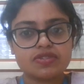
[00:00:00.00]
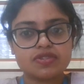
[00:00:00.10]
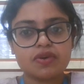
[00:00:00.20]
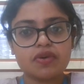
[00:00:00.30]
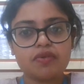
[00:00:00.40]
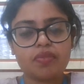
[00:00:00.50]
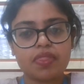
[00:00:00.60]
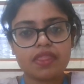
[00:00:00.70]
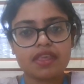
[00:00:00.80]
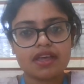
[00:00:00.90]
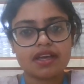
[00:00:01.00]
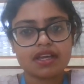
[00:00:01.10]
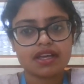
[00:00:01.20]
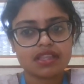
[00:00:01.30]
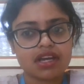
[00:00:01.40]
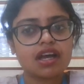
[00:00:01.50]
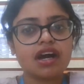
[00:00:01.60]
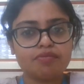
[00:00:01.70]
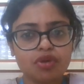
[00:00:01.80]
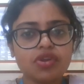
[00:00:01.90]
So the
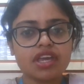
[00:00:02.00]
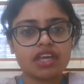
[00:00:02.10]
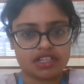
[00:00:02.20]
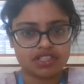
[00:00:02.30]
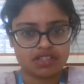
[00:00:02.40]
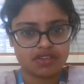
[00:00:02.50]
communication